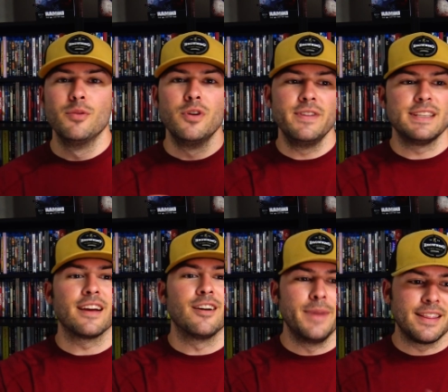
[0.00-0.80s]
movies that
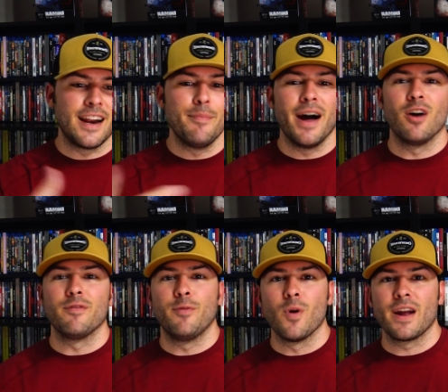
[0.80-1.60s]
come out that I buy on
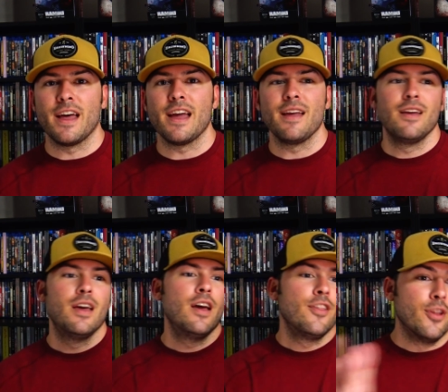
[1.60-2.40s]
4K,
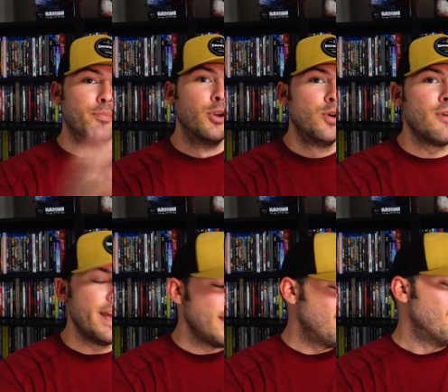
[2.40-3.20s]
the
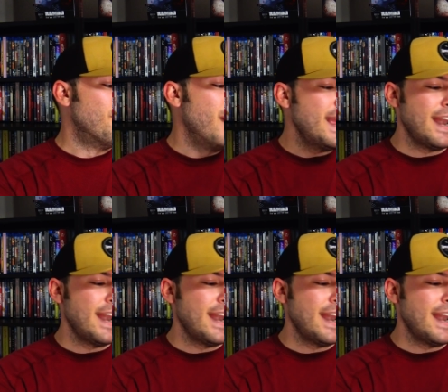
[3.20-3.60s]
Blu-ray might